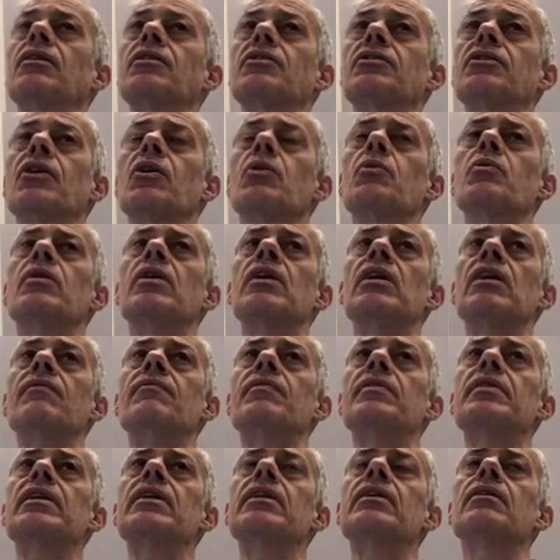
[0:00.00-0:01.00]
So
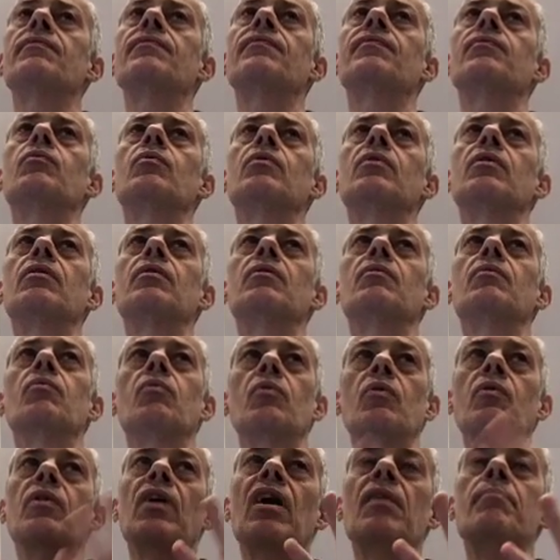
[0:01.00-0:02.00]
if you think of
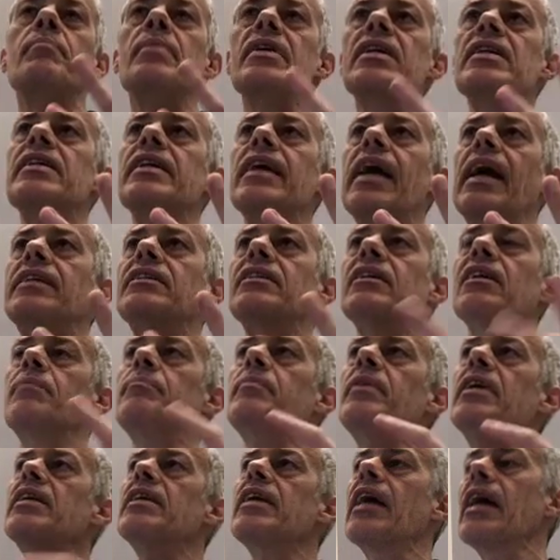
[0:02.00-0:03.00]
a mediator, a
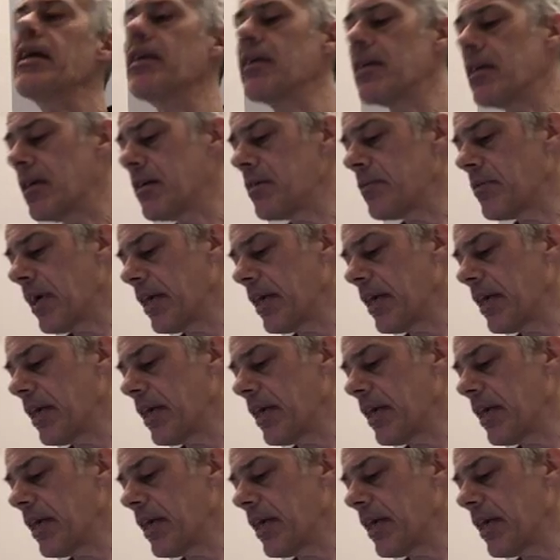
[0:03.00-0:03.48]
mediator,